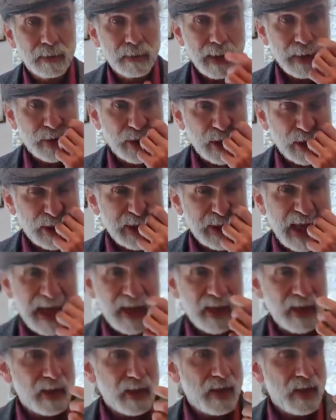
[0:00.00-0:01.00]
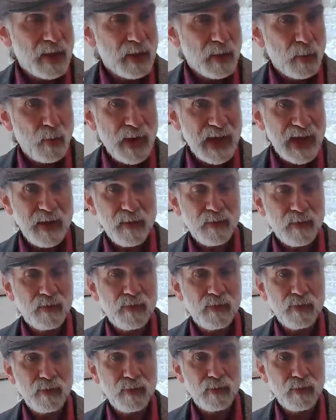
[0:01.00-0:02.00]
right? Just like we,
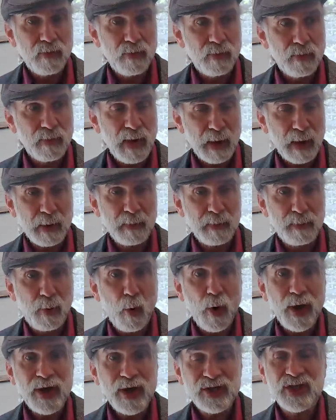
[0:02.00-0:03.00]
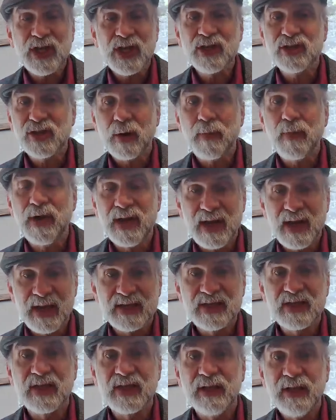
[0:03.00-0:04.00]
like poisoning someone
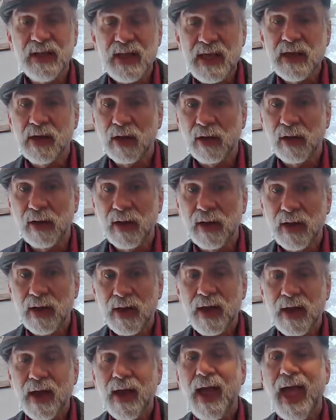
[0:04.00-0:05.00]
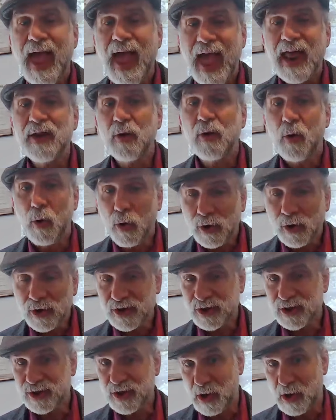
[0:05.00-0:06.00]
is illegal, and
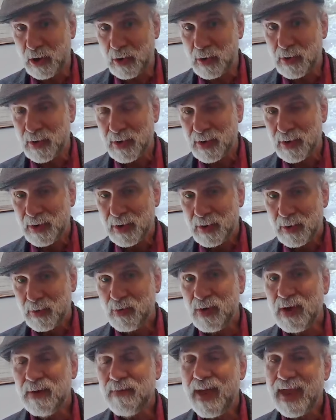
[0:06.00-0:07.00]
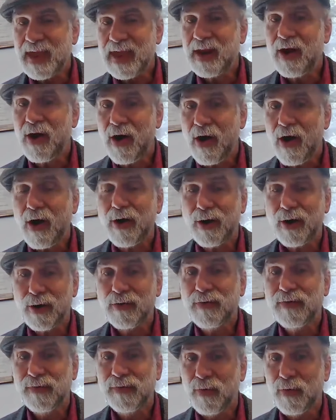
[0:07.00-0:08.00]
also, we make it
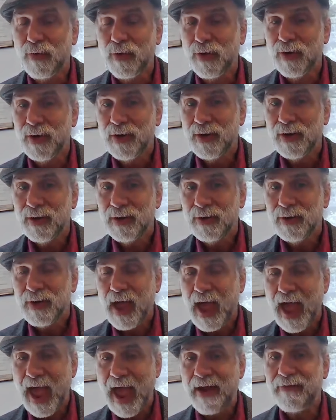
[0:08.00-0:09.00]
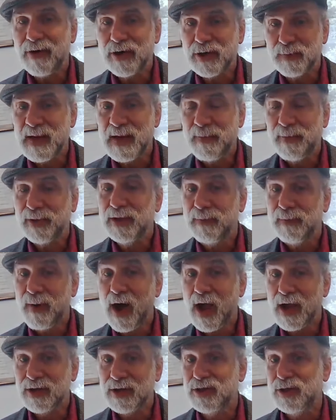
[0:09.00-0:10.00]
harder for average people to
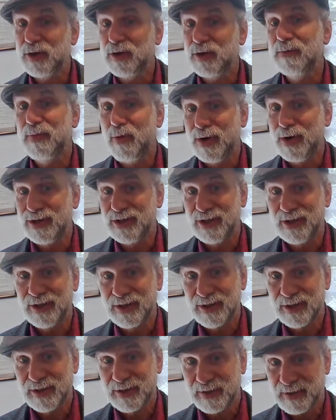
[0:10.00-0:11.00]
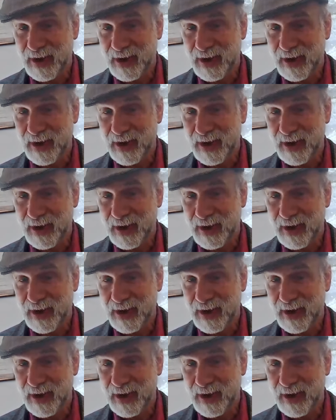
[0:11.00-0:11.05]
buy certain poisons,